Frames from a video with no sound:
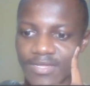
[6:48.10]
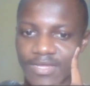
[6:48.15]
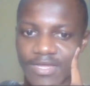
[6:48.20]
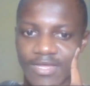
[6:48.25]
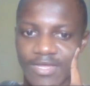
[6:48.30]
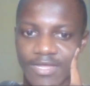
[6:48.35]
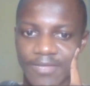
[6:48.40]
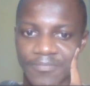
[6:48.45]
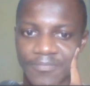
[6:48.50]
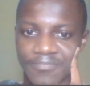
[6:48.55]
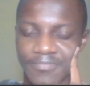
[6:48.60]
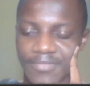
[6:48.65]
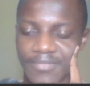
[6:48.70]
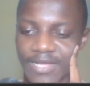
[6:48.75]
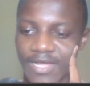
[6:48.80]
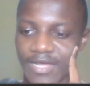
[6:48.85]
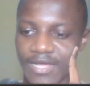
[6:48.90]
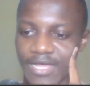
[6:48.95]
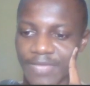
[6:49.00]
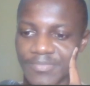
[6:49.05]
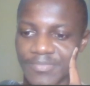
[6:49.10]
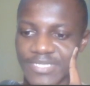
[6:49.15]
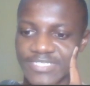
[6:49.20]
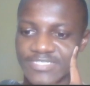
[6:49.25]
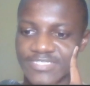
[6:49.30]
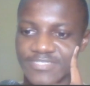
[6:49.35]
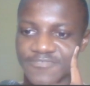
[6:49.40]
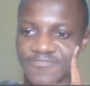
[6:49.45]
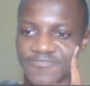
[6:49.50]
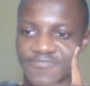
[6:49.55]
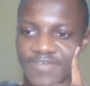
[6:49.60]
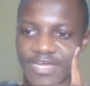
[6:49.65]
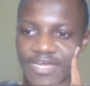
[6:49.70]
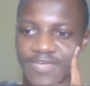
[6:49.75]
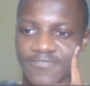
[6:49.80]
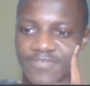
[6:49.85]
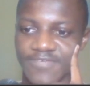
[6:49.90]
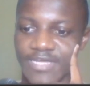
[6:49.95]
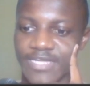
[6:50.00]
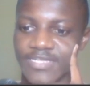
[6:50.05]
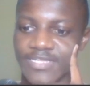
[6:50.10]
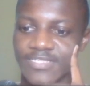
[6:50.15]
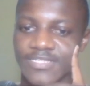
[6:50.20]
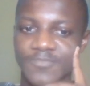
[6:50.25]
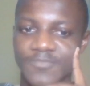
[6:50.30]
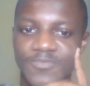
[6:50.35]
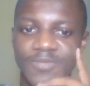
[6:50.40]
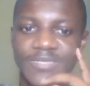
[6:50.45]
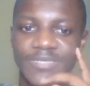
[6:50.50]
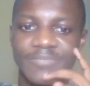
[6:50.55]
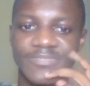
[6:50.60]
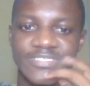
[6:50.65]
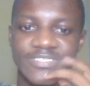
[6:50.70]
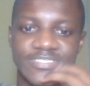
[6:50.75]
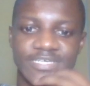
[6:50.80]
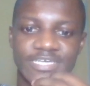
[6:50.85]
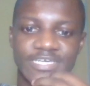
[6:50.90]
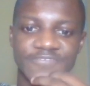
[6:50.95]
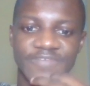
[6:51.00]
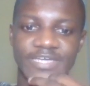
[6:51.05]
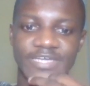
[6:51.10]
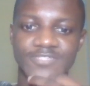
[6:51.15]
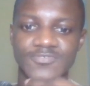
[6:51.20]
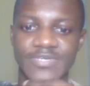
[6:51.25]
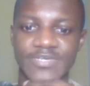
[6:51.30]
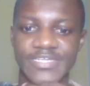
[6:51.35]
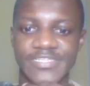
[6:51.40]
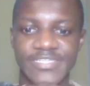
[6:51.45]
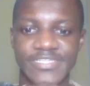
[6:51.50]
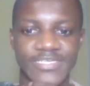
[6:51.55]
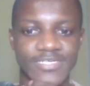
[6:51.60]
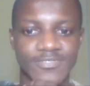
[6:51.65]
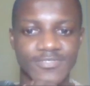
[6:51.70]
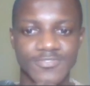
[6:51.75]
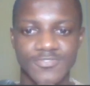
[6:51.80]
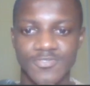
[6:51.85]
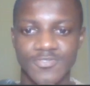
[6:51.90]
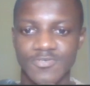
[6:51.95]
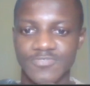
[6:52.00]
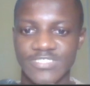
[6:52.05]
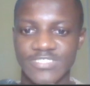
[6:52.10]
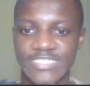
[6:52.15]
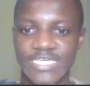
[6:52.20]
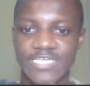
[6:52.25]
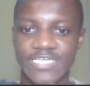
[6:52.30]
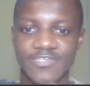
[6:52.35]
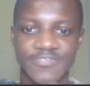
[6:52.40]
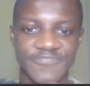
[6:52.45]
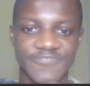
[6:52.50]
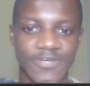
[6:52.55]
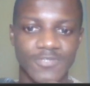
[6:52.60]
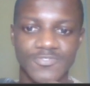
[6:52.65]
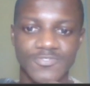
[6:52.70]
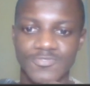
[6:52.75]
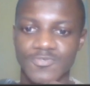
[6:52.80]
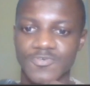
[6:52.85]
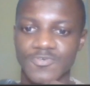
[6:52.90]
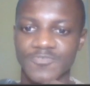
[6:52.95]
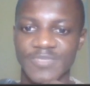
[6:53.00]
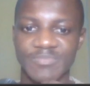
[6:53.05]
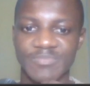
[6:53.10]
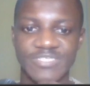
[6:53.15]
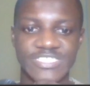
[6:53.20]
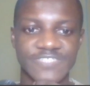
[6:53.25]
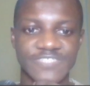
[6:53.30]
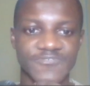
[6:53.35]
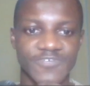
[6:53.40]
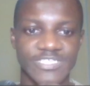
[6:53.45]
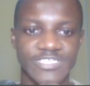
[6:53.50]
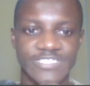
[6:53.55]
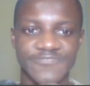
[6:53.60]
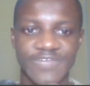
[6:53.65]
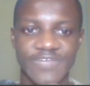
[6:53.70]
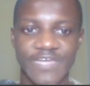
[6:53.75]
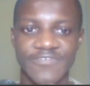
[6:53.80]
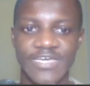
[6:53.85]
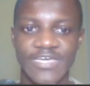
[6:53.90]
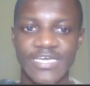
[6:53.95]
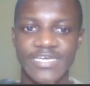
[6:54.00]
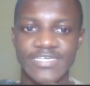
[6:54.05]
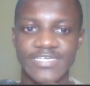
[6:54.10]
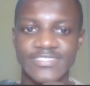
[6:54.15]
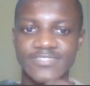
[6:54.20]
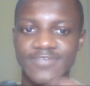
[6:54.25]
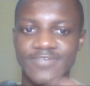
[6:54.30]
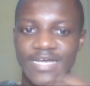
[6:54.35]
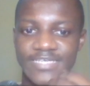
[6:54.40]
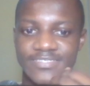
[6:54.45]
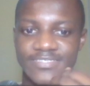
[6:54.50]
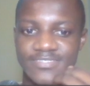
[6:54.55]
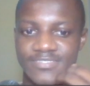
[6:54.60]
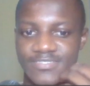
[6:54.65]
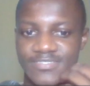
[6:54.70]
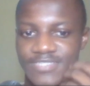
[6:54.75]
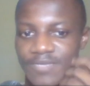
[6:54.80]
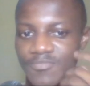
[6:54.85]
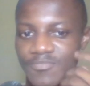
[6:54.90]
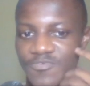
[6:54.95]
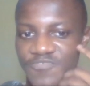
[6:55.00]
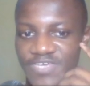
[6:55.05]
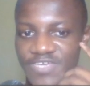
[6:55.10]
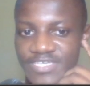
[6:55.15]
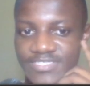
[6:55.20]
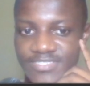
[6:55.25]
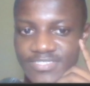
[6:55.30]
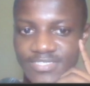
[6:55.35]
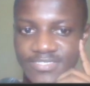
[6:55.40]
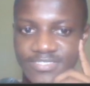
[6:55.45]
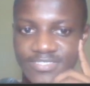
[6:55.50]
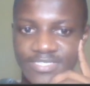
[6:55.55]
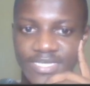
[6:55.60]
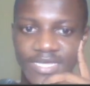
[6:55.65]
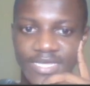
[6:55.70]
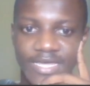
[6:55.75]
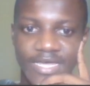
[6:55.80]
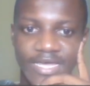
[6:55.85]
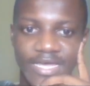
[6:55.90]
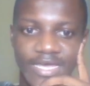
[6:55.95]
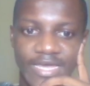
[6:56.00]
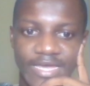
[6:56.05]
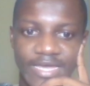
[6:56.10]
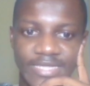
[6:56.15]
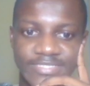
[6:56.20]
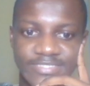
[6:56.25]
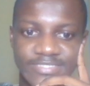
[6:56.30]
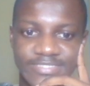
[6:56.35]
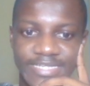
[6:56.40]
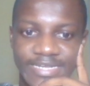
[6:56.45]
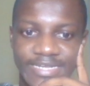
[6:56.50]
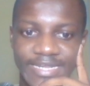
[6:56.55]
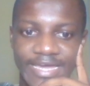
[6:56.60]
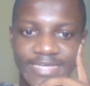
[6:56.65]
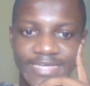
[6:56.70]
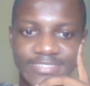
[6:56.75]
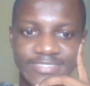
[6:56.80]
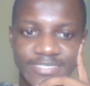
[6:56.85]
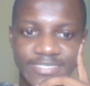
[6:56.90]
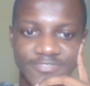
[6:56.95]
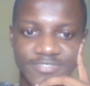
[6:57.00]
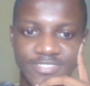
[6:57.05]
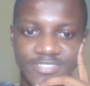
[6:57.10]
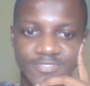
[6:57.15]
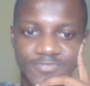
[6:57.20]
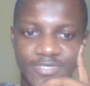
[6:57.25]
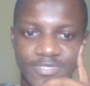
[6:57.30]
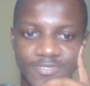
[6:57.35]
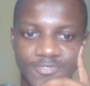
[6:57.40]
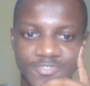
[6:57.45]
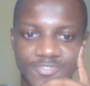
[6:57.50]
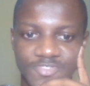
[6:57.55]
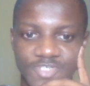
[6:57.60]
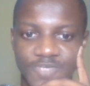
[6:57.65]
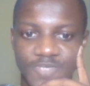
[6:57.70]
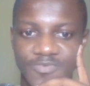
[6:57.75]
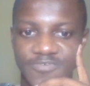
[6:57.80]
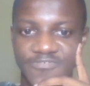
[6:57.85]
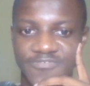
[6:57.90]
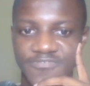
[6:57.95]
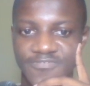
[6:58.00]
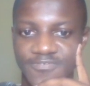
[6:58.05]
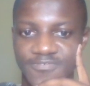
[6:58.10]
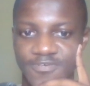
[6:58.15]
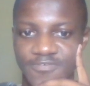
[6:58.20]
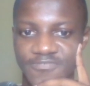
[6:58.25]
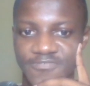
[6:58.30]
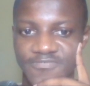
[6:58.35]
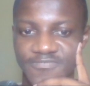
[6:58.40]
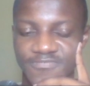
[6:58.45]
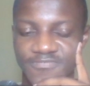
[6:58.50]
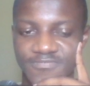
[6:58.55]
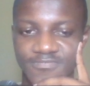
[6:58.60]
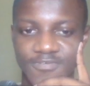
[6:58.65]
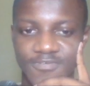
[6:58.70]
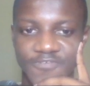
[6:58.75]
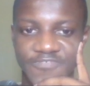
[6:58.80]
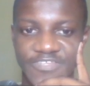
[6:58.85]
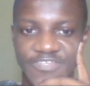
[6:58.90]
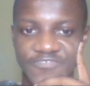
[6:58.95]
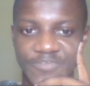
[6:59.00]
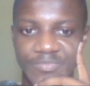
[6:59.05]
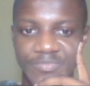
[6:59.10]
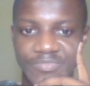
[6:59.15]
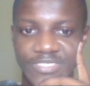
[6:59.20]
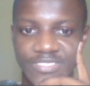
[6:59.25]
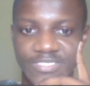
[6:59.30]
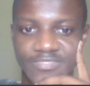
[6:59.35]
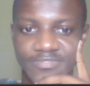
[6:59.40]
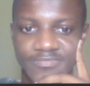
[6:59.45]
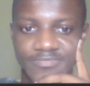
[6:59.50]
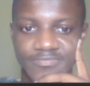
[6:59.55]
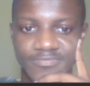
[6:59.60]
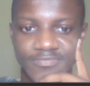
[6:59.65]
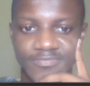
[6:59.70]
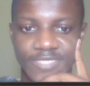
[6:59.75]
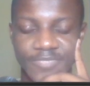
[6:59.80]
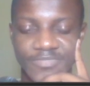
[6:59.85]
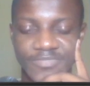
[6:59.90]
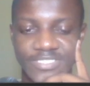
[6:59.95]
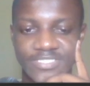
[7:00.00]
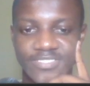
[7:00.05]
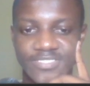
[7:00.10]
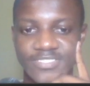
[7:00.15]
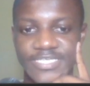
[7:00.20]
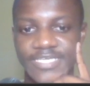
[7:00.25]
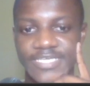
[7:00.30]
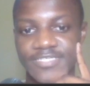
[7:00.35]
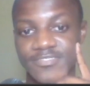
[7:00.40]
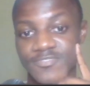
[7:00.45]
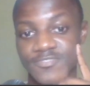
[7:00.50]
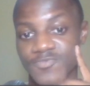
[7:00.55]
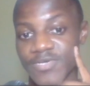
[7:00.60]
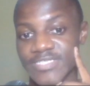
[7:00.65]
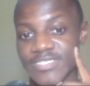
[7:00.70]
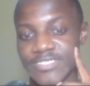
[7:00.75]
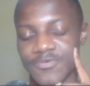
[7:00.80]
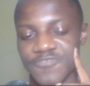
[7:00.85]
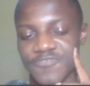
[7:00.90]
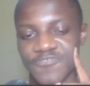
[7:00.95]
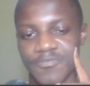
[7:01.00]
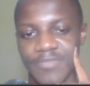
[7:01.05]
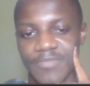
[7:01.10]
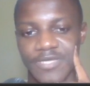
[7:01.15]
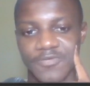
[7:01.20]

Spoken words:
I played c5, and the problem is if I do anything also, say if I want to go maybe g4 g5, he still has that move a6, and the knights actually do a good job of giving me, I mean, taking squares away from my